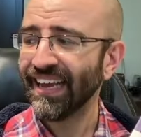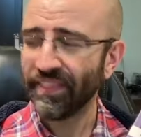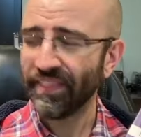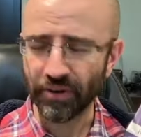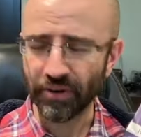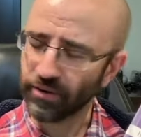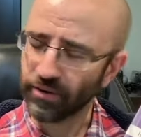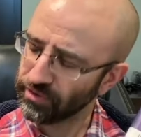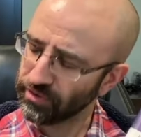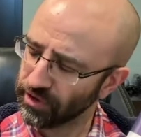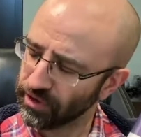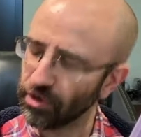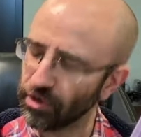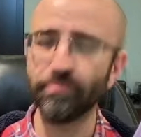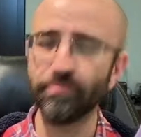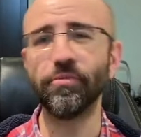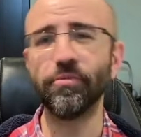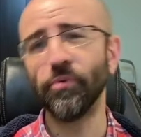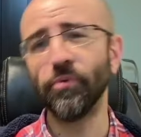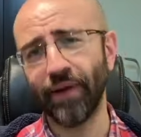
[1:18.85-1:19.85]
There are no
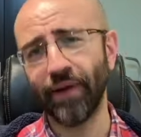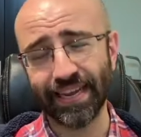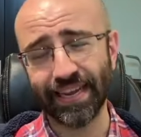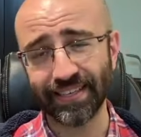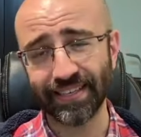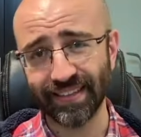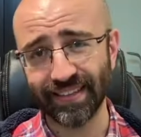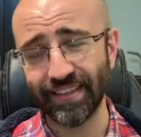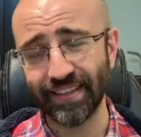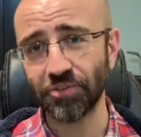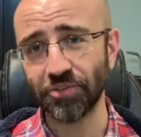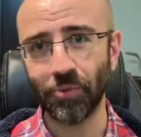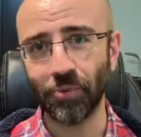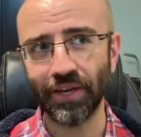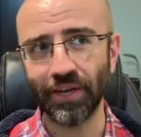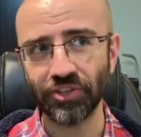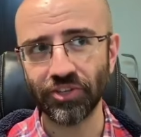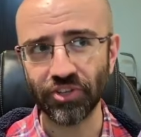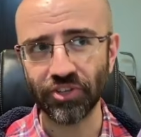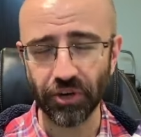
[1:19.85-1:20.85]
boomerangs in this
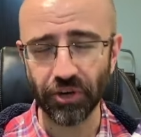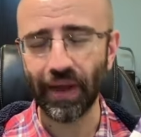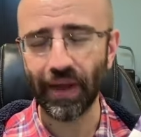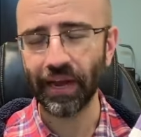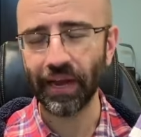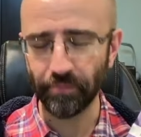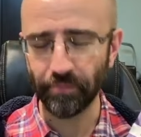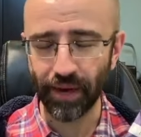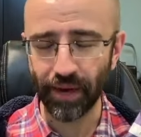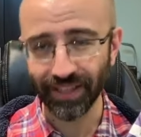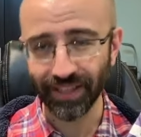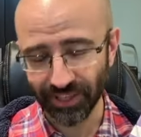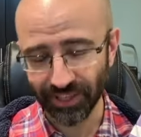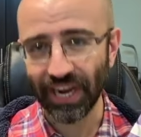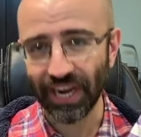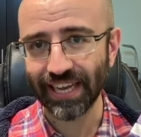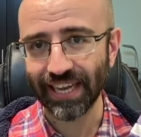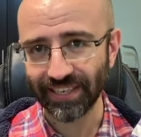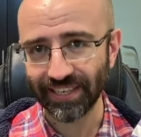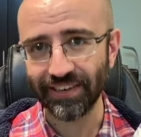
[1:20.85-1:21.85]
one, so I
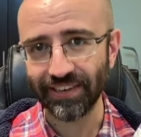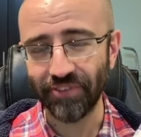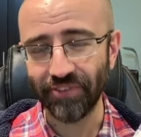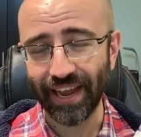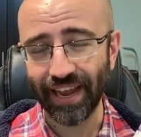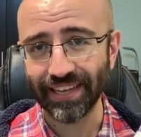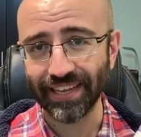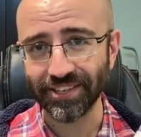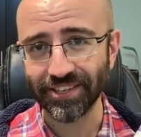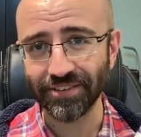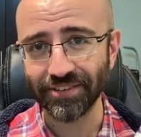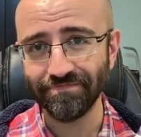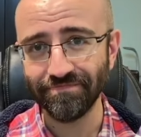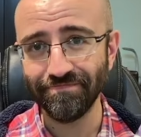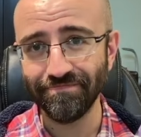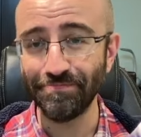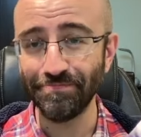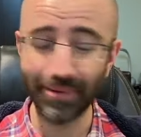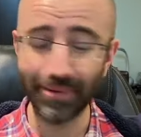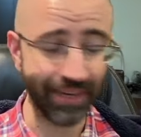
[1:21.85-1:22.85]
apologize in advance.
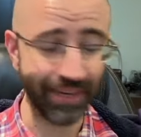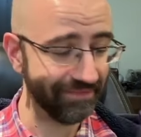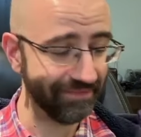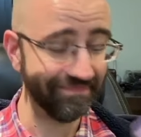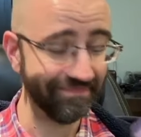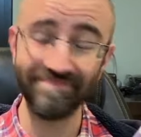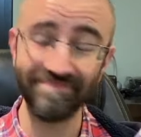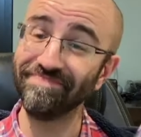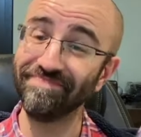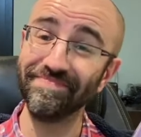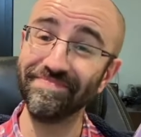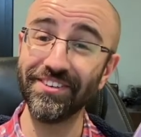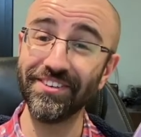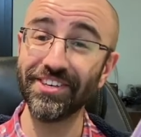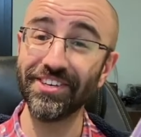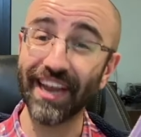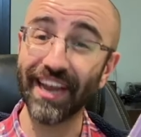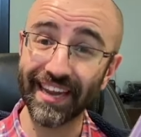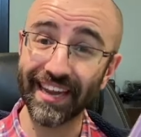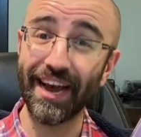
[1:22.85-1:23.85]
But
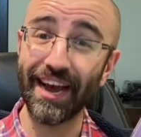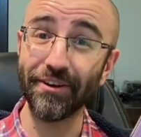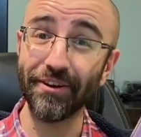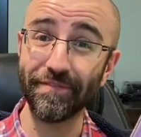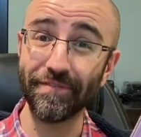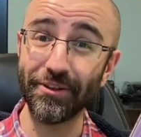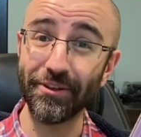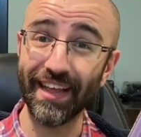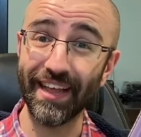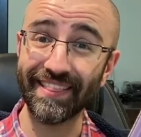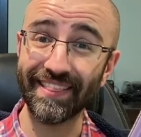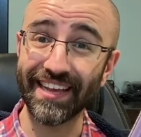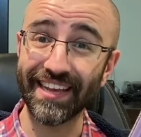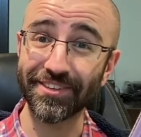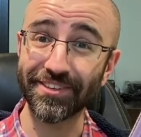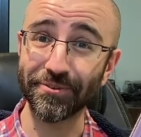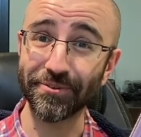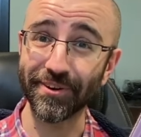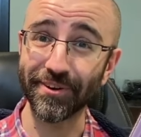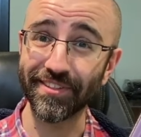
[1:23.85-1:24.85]
check it out if you like
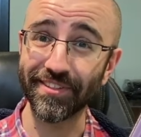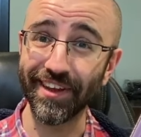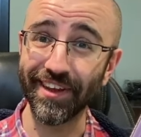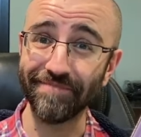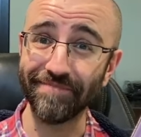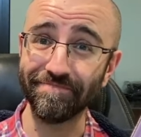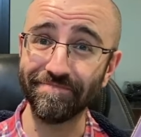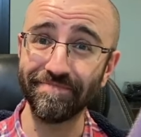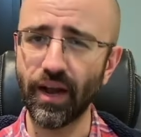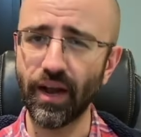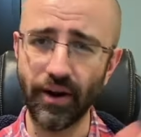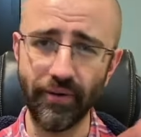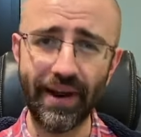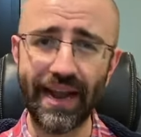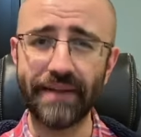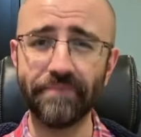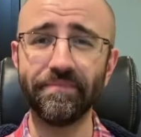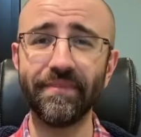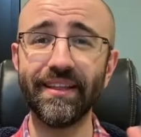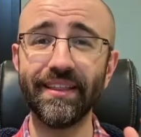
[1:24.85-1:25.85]
that sort of thing. All
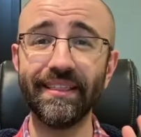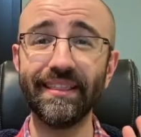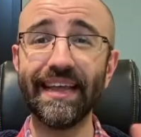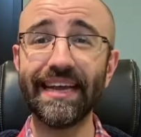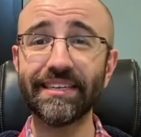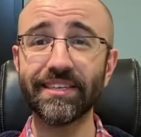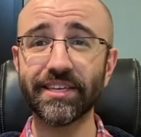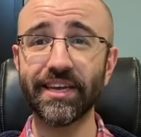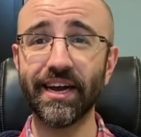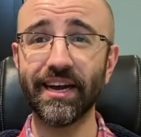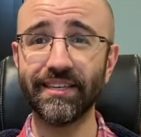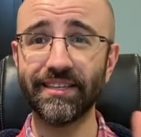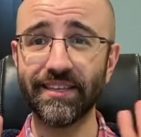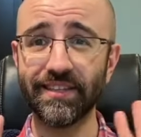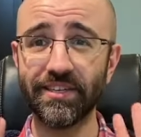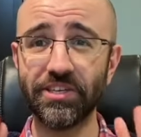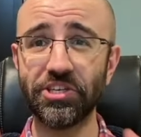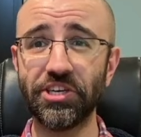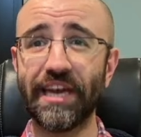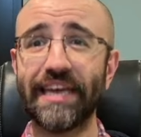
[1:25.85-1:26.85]
right, let's cut to
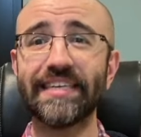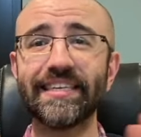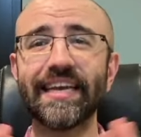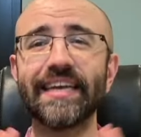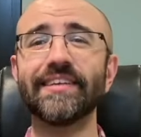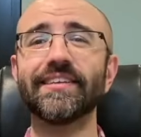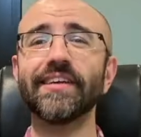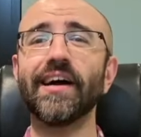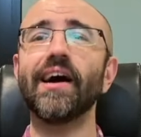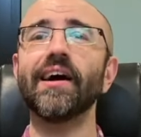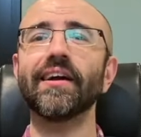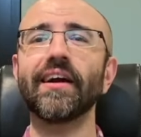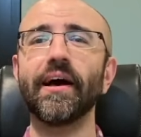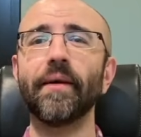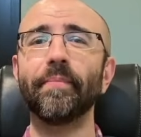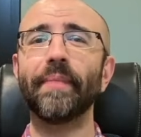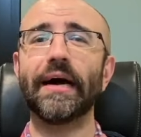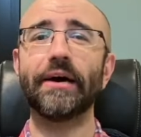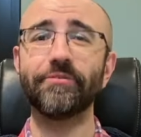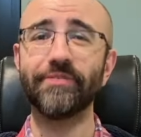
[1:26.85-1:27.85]
the chase and talk
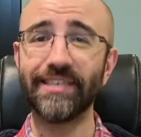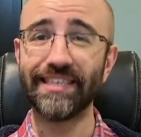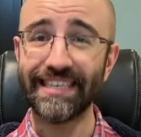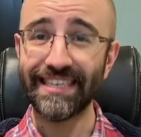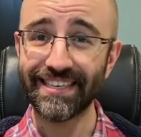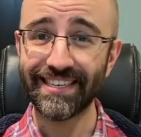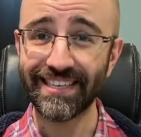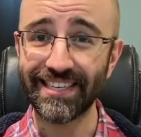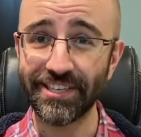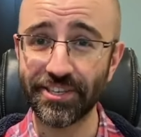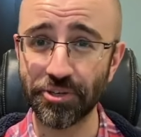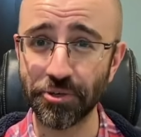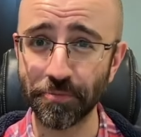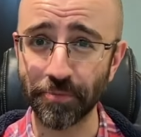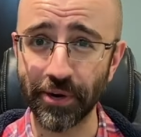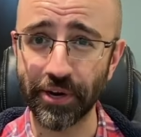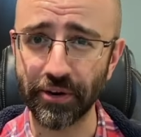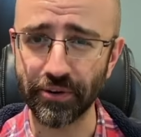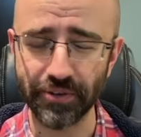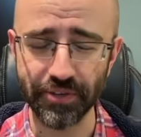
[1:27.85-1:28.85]
about DC
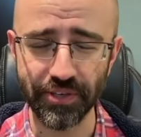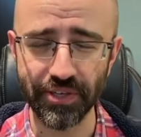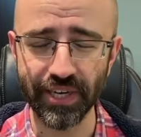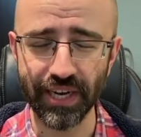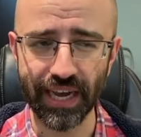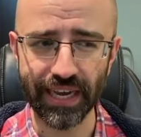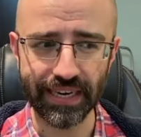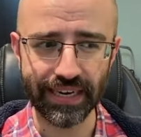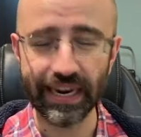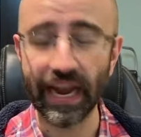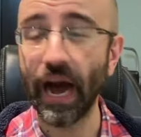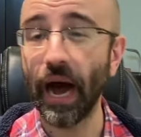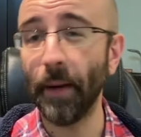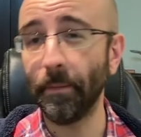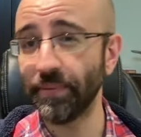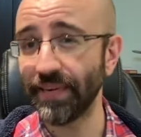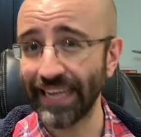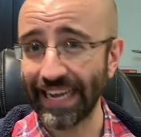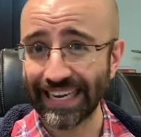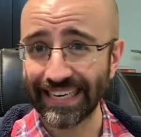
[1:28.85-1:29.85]
Superheroes United
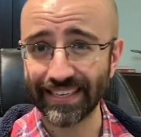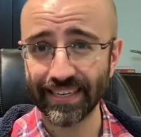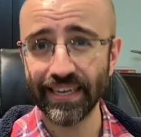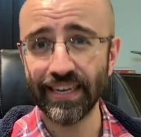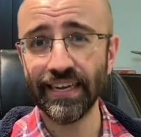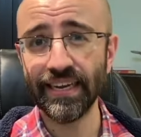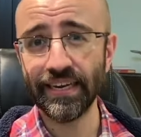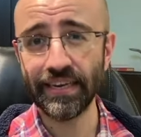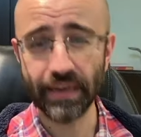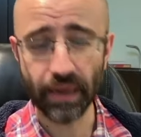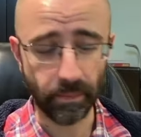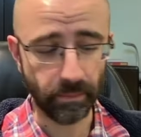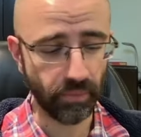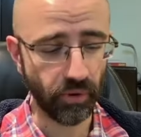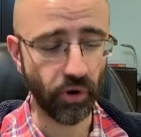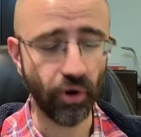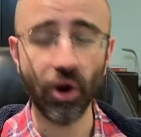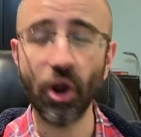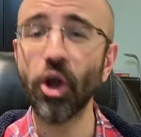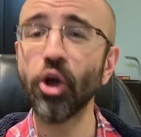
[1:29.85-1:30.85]
update
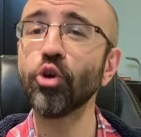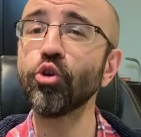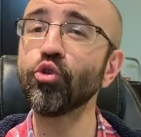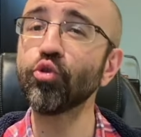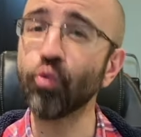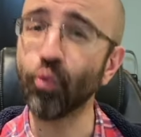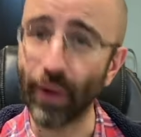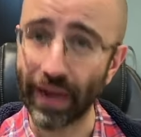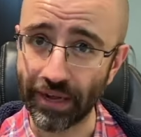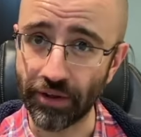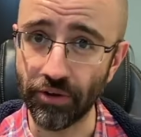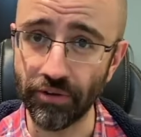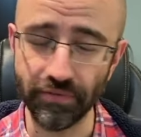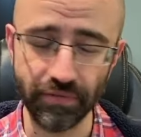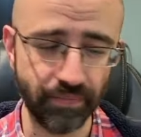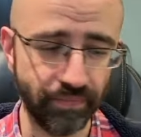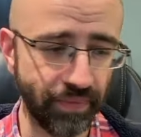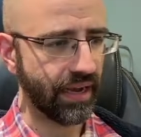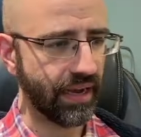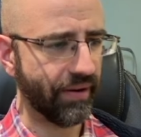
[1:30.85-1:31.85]
number
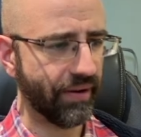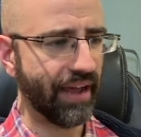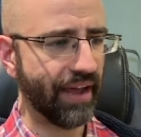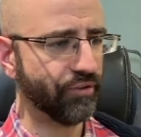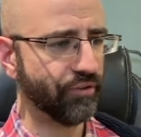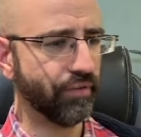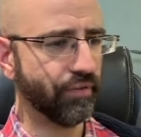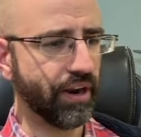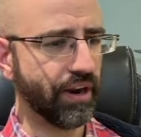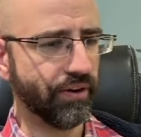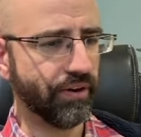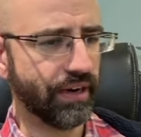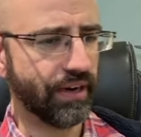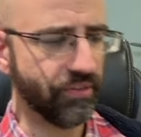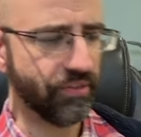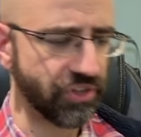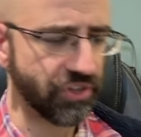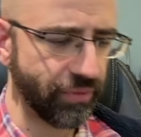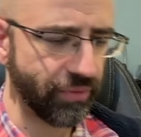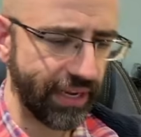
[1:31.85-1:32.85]
12. Now, I have it over here on
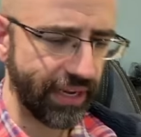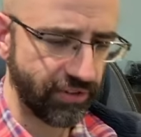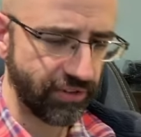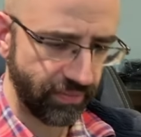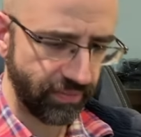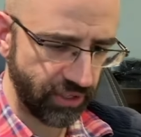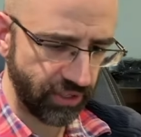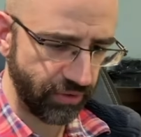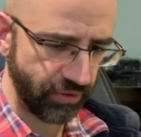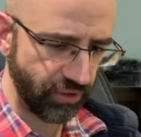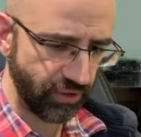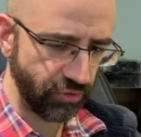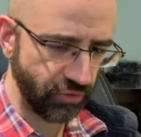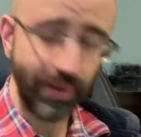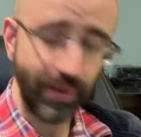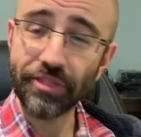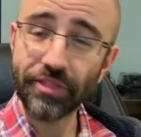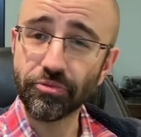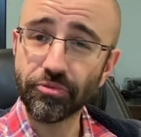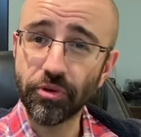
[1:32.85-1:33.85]
another screen, so I'm just going to
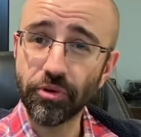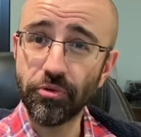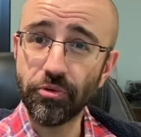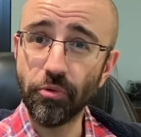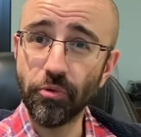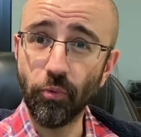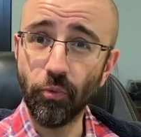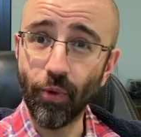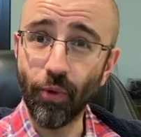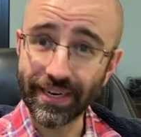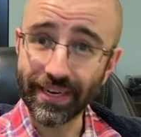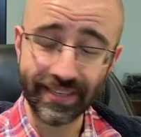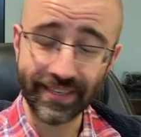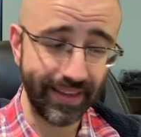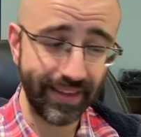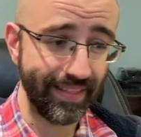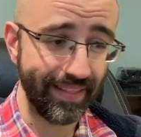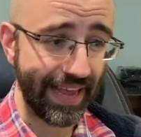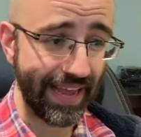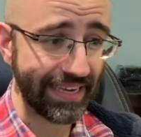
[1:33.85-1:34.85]
read through what
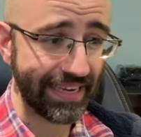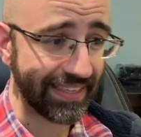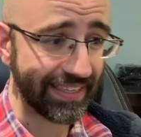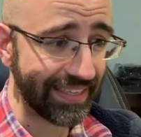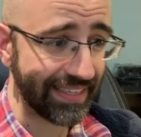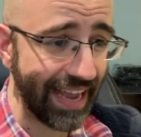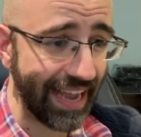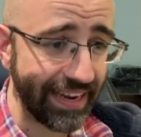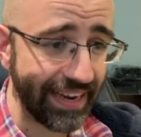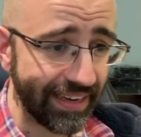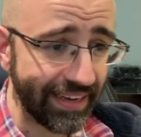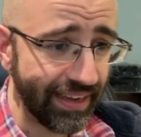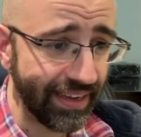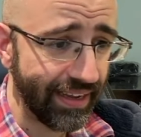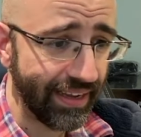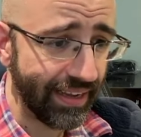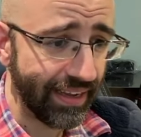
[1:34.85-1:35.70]
they said.